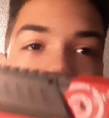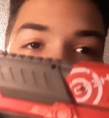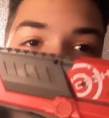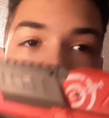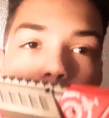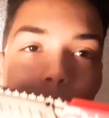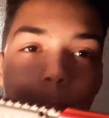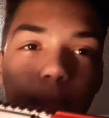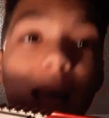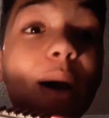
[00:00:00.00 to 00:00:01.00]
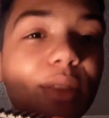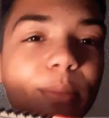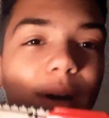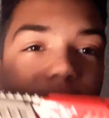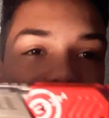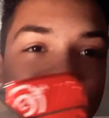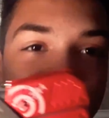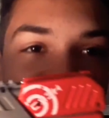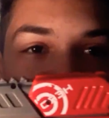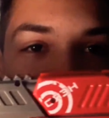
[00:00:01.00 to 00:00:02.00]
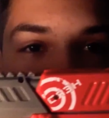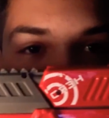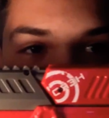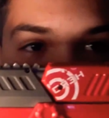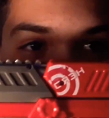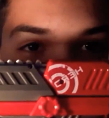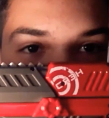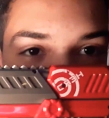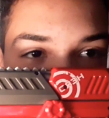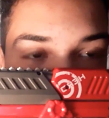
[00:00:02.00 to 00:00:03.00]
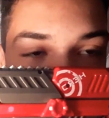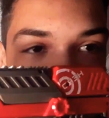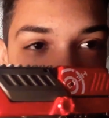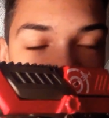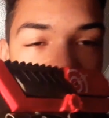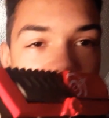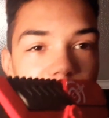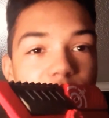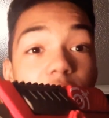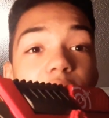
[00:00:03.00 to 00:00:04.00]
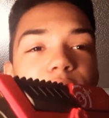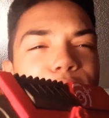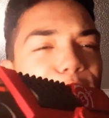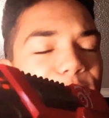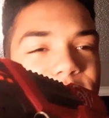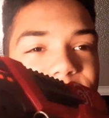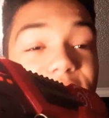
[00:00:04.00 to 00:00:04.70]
have it out of the box. Here it is. It's a Convert.